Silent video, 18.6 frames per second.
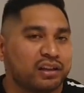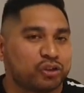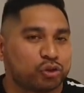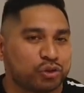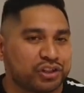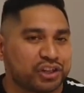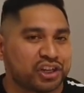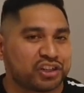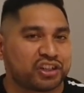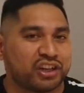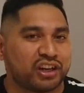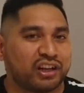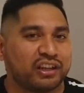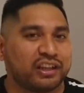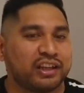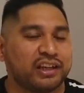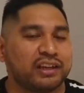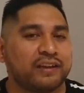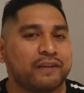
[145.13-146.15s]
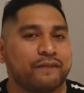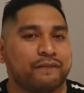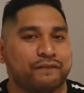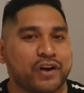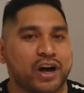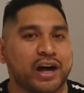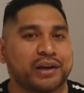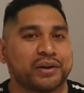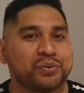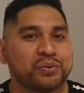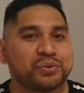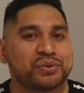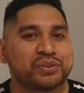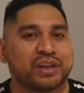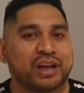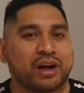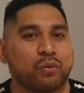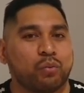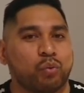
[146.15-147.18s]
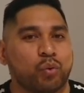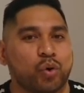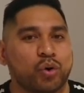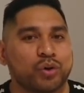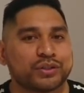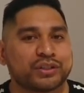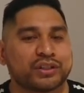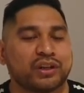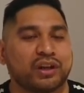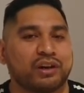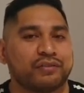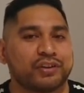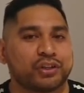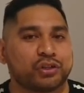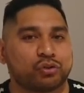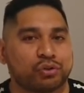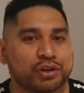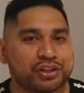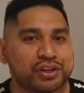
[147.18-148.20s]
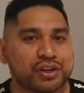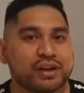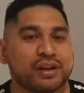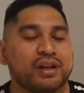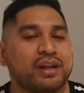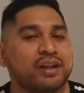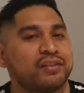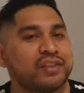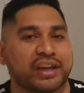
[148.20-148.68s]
Traditionally, finals are wars of attrition.